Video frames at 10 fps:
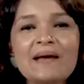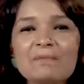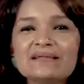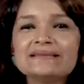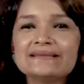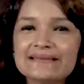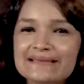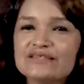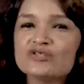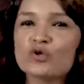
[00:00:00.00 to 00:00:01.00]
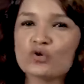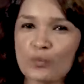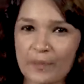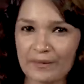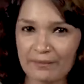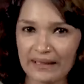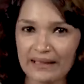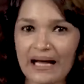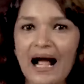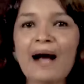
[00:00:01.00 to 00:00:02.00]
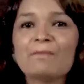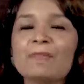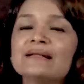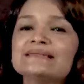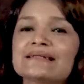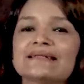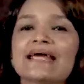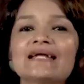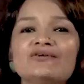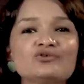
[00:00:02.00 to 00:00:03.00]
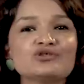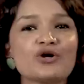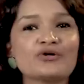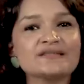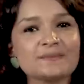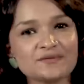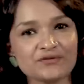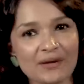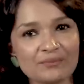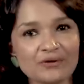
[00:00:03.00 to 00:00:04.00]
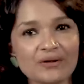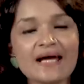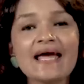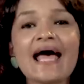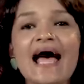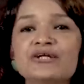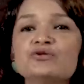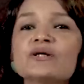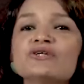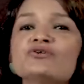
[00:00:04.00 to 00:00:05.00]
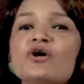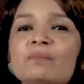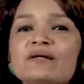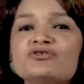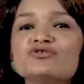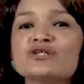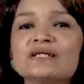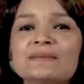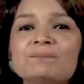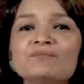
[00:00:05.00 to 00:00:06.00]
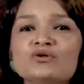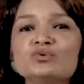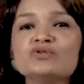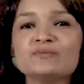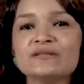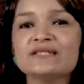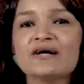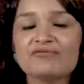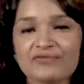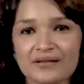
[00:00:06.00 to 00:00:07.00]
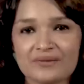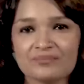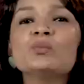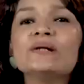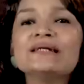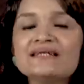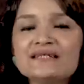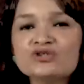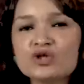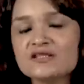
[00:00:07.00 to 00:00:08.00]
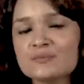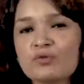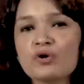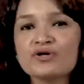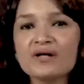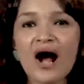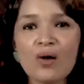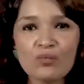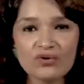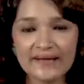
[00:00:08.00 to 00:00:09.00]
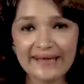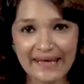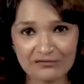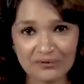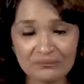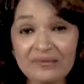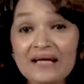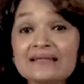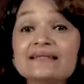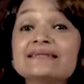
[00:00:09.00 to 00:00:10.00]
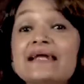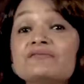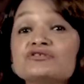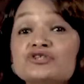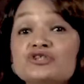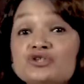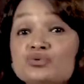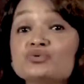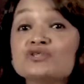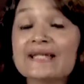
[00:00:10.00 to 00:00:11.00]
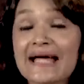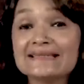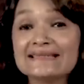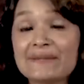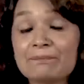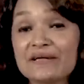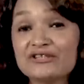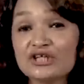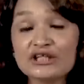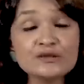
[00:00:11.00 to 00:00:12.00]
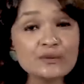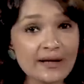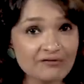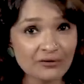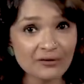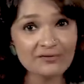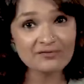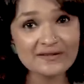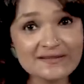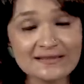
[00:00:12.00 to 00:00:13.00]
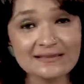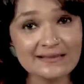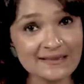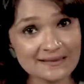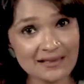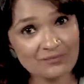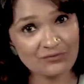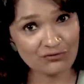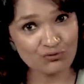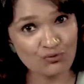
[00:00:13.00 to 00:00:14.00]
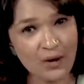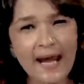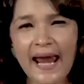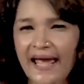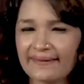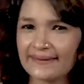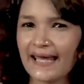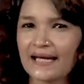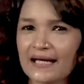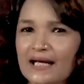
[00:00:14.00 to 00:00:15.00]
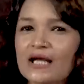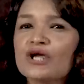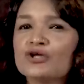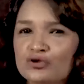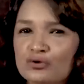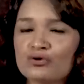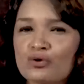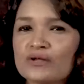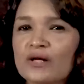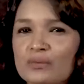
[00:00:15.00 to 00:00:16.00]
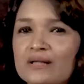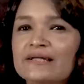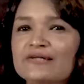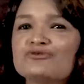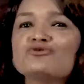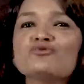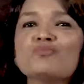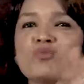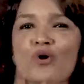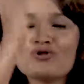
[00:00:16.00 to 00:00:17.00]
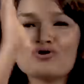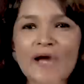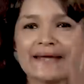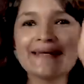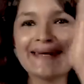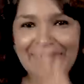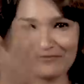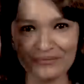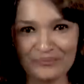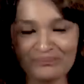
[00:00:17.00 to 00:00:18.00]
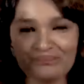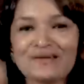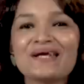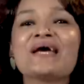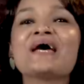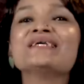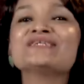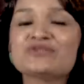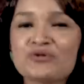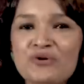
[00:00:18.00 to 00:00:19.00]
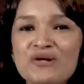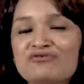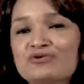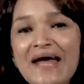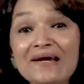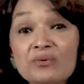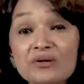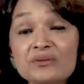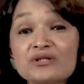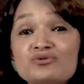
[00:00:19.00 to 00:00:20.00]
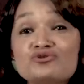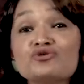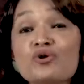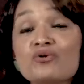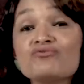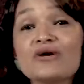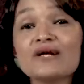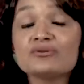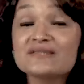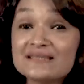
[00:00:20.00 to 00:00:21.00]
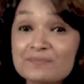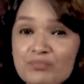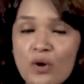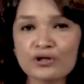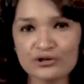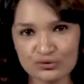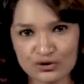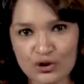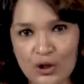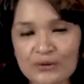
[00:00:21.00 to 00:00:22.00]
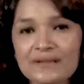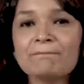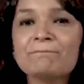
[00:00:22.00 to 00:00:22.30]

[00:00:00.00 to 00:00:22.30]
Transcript: Bas 300 rupay mein, aap ban sakte hain News Laundry subscriber and you can do your bit to keep news media free. We need your support now more than ever. The television news landscape may change forever if this deal does come through. And then, you know that we'll need to do more dhulai than ever. So, if you like what we do, don't forget to support News Laundry.